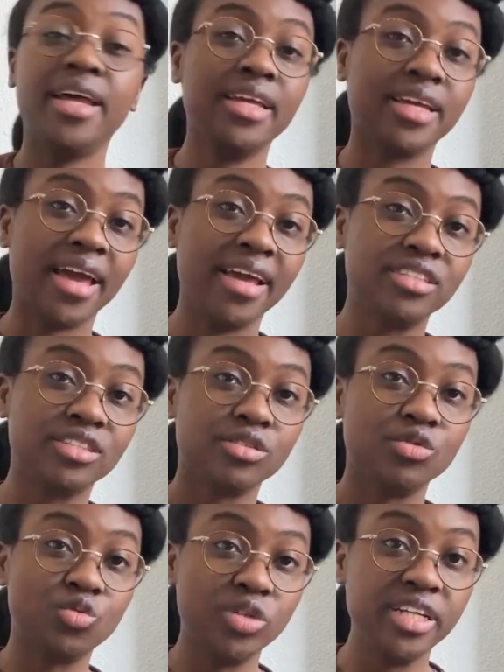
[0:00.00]
any case,
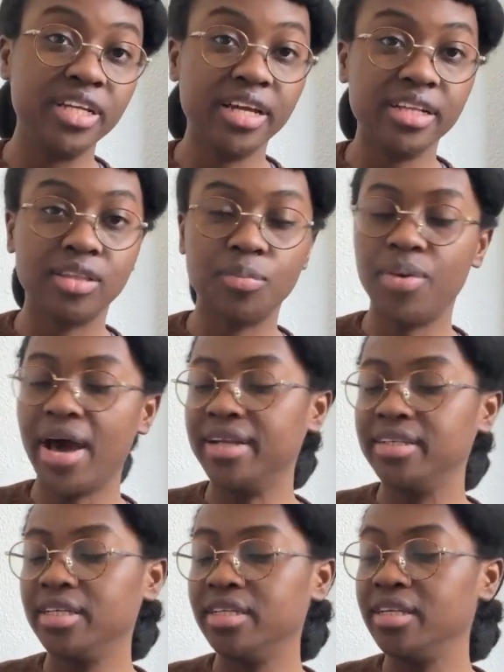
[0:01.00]
reading the
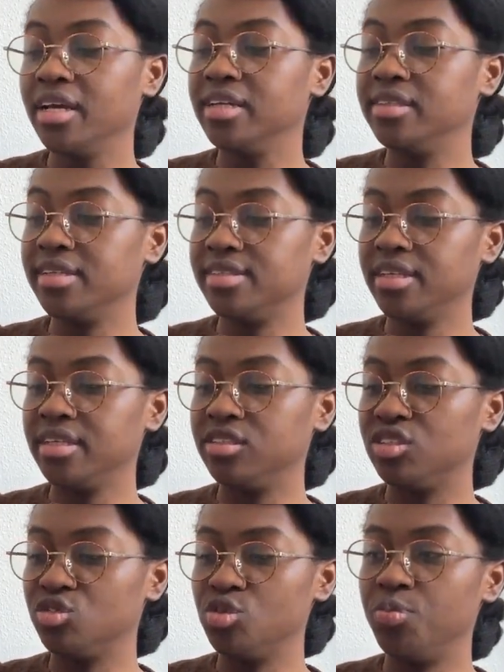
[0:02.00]
pattern, this
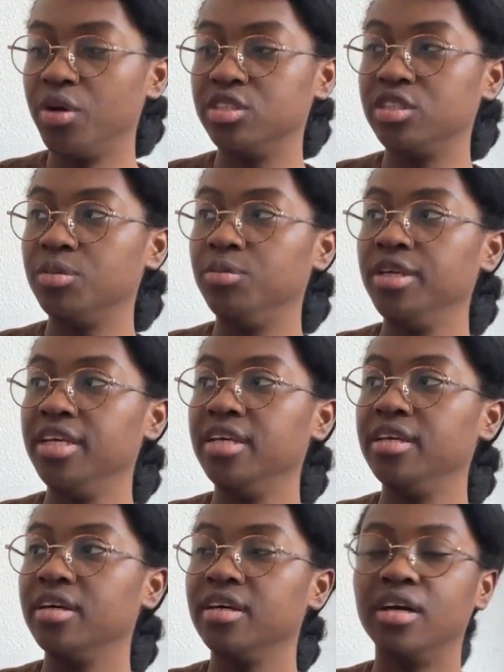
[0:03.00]
is supposed to
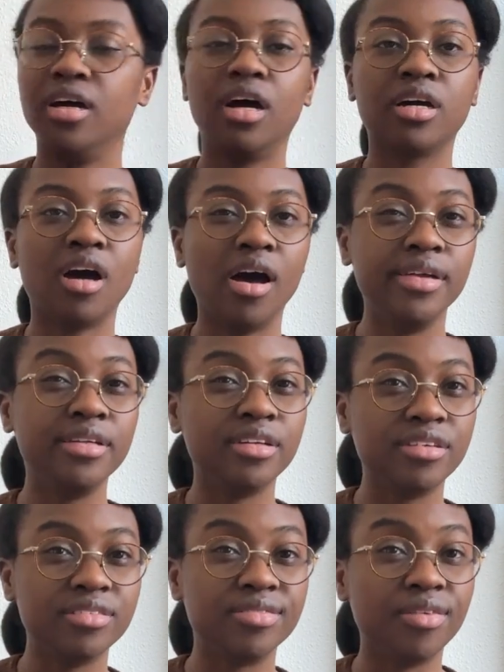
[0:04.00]
be a kind
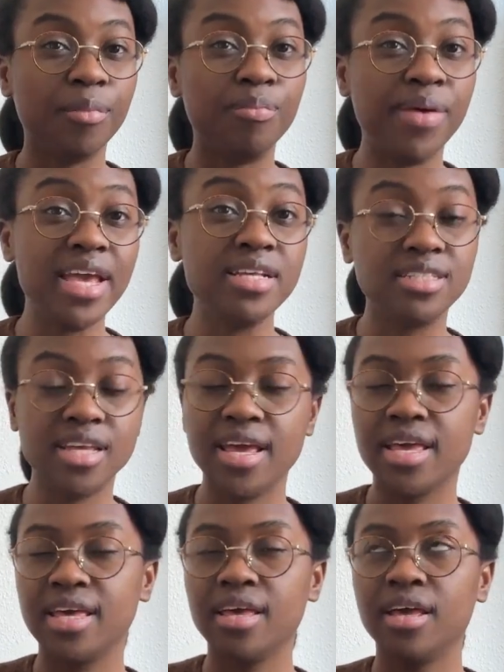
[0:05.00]
of
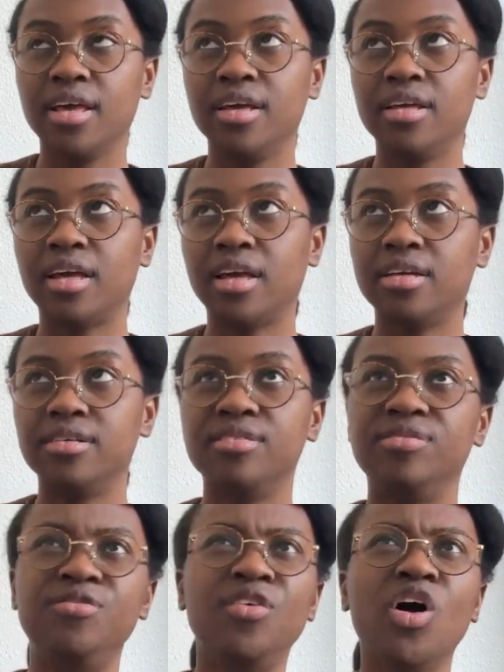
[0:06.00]
basic
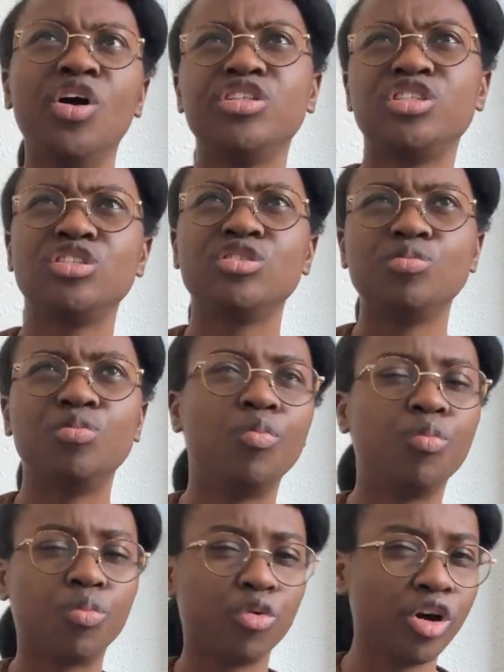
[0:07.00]
first
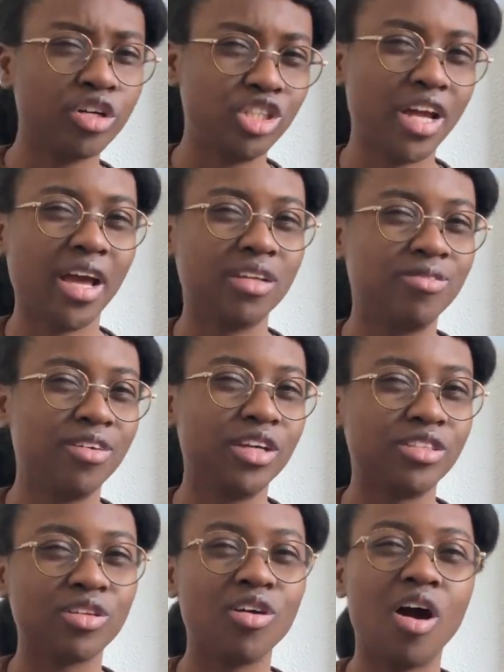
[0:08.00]
project,
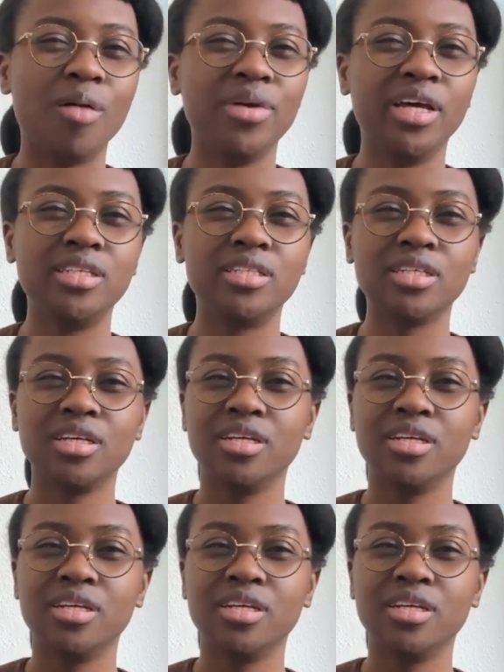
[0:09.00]
first garment